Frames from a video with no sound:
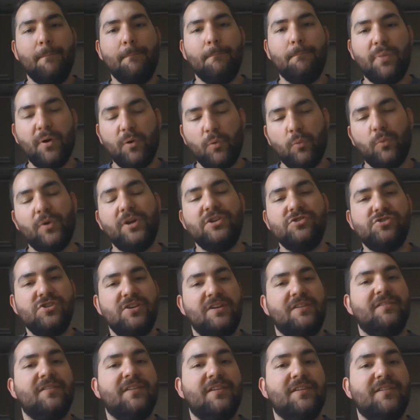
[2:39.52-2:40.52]
But when
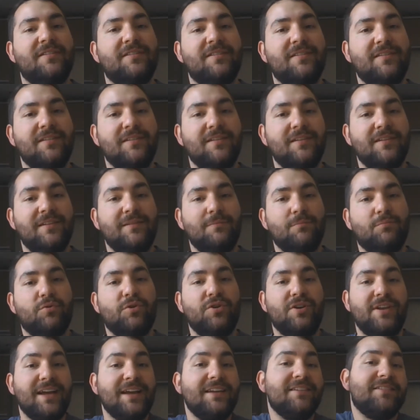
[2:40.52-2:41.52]
Jesus
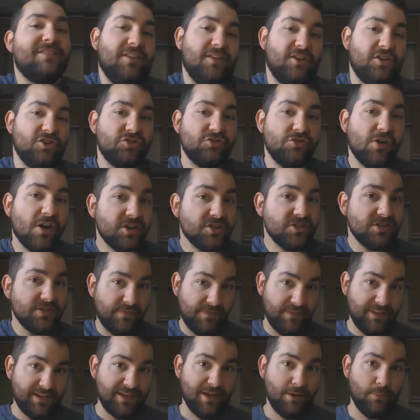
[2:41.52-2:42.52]
predicts the destruction of
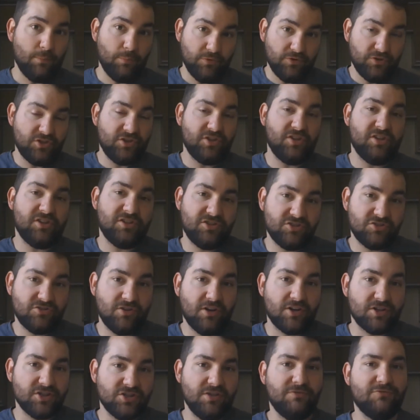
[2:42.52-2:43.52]
the temple, the
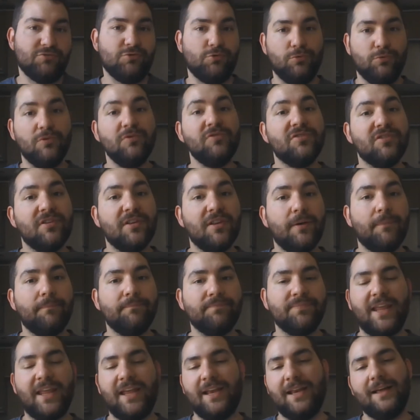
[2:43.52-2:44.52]
destruction of Jerusalem,
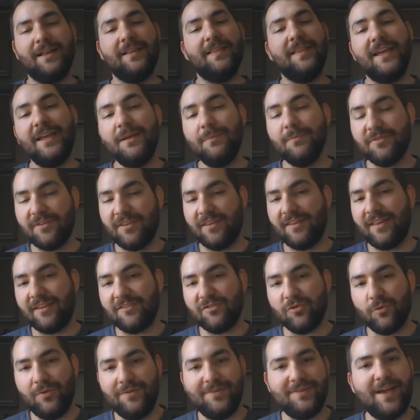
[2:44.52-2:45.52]
and claims that that's
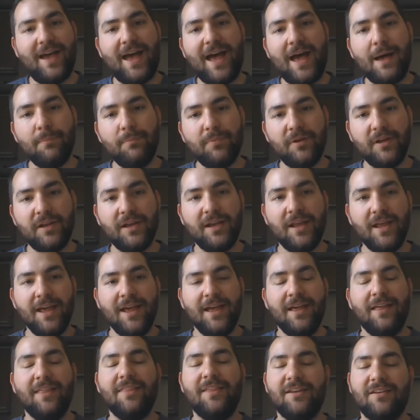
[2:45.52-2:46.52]
going to happen,
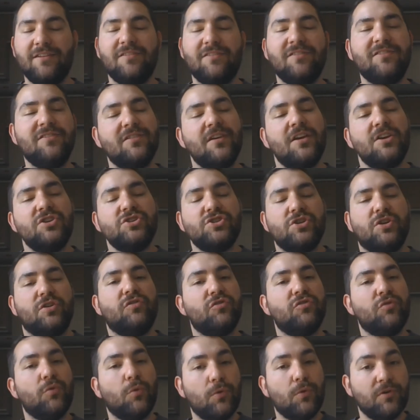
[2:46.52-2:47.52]
that is such a
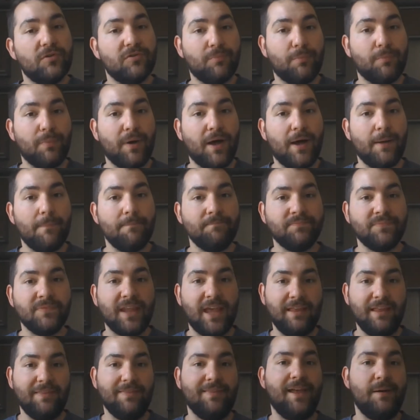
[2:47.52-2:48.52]
sore spot.
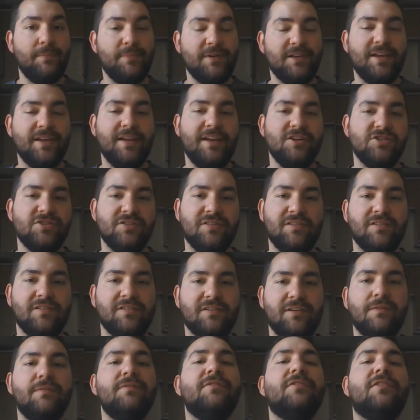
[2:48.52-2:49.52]
And Lamentations
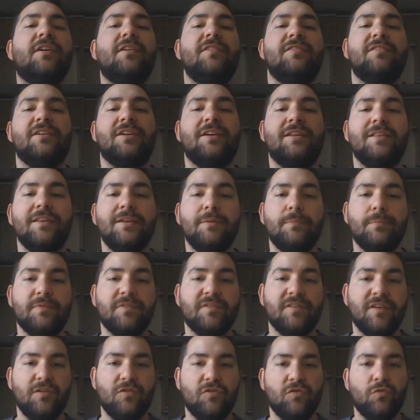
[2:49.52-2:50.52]
gives us a
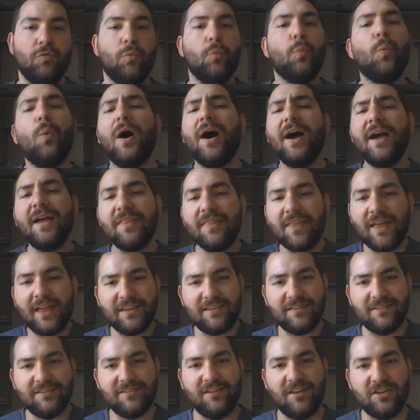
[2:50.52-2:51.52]
glimpse into why
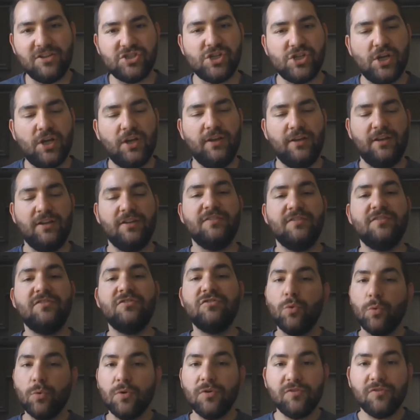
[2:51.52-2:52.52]
that's such a
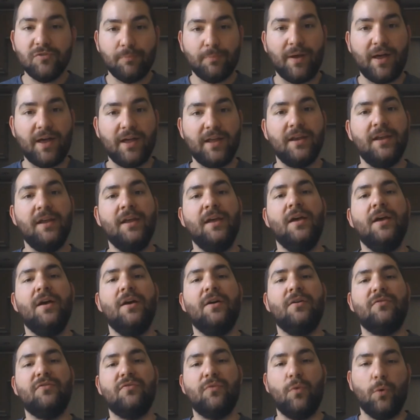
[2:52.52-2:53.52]
sore spot
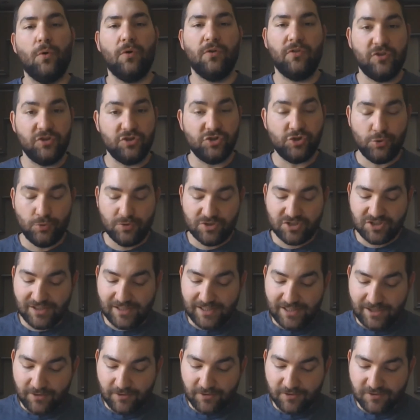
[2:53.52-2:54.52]
for the Jewish
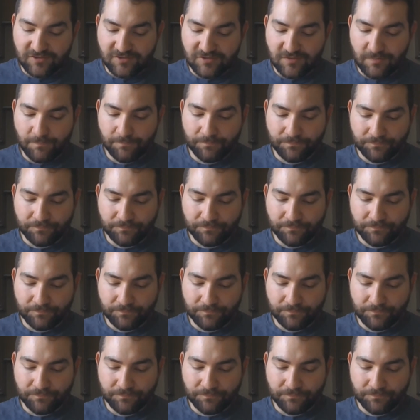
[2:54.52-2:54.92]
leaders.